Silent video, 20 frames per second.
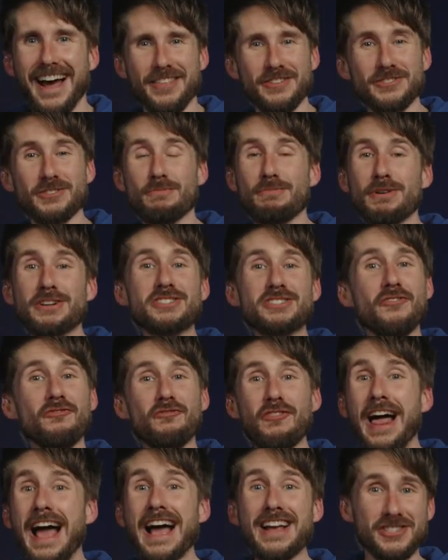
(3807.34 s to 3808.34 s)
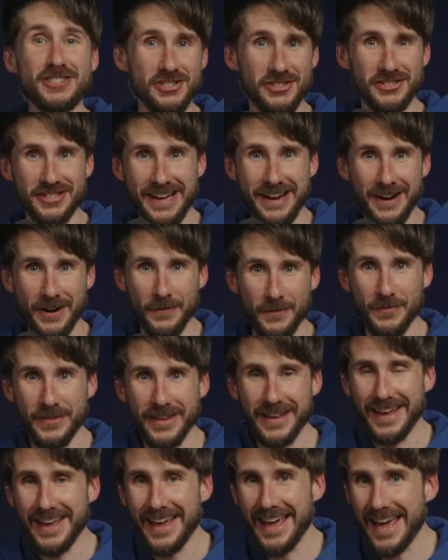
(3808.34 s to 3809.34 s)
there's a bunch of flashes there,
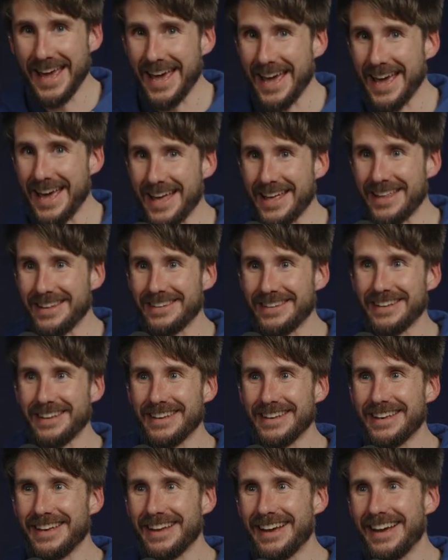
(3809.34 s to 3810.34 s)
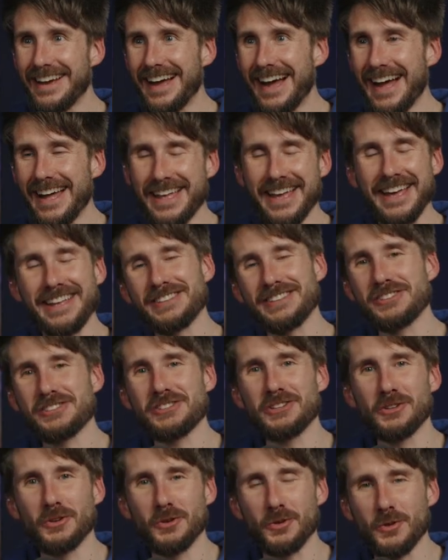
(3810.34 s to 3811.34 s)
and I, just
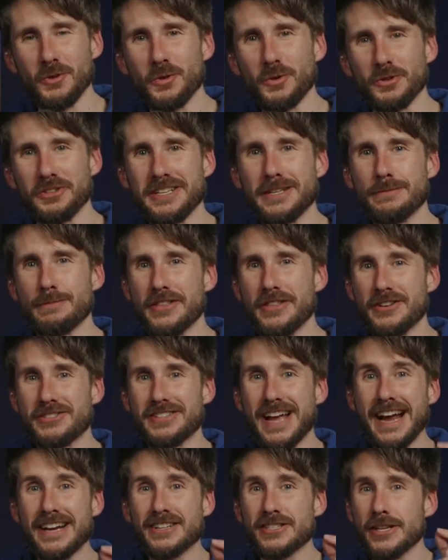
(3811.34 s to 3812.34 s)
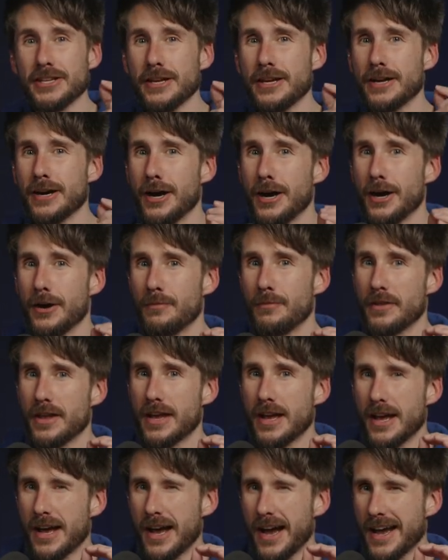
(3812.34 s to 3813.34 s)
a little cool tidbit there's actually um,
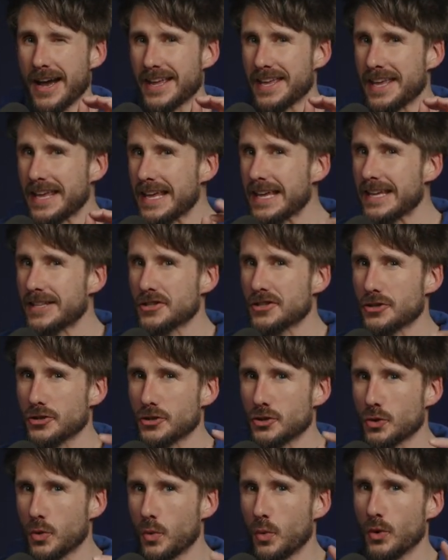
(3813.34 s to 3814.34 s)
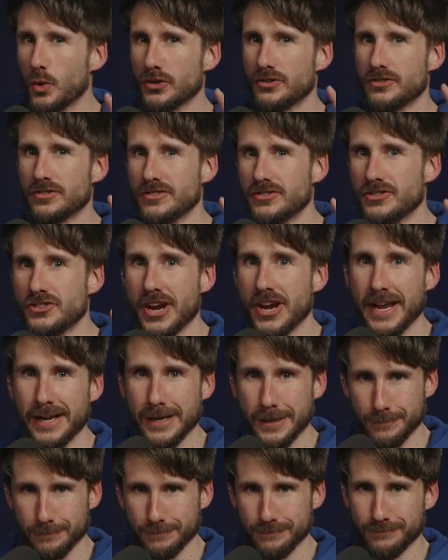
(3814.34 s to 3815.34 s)
a hint towards
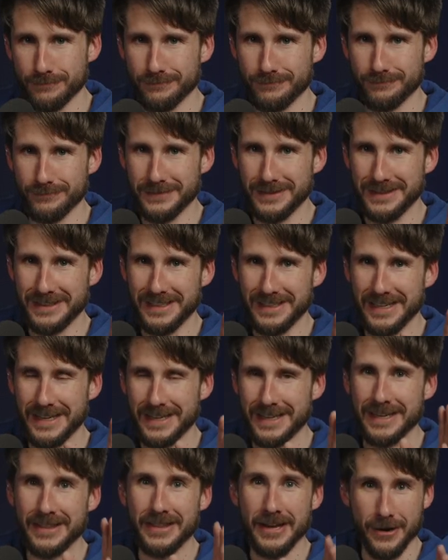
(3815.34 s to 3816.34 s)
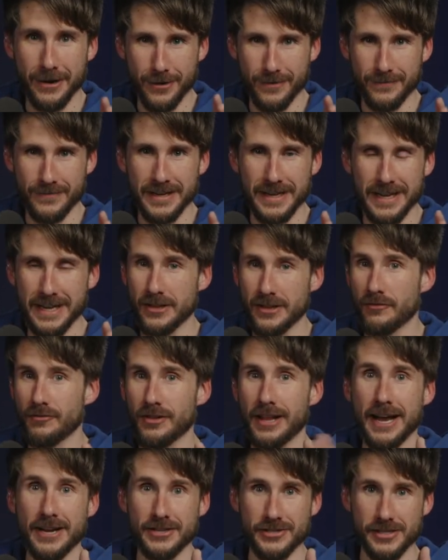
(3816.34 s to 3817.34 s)
Jacob there in the
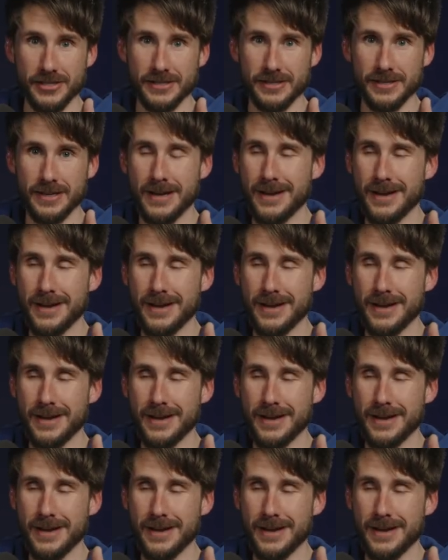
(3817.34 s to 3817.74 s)
flashes.